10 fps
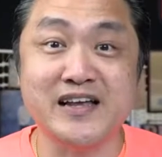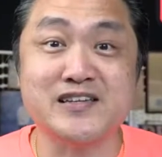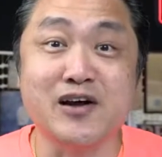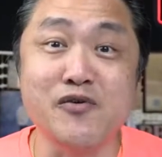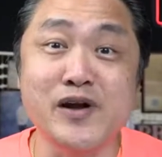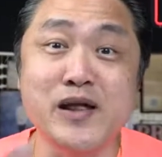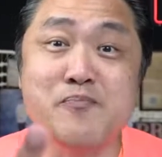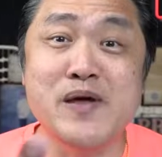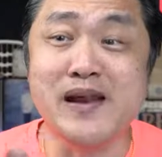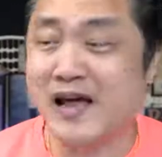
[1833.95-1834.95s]
There's going to
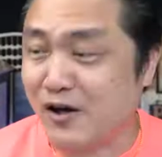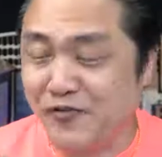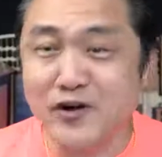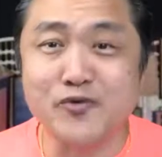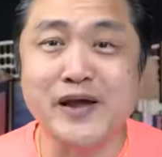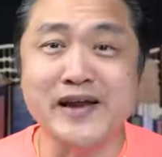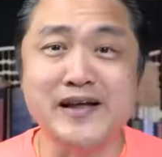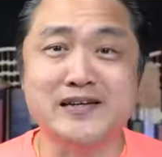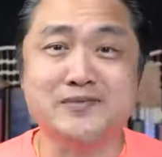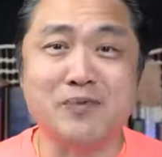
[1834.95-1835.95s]
be like a few winners,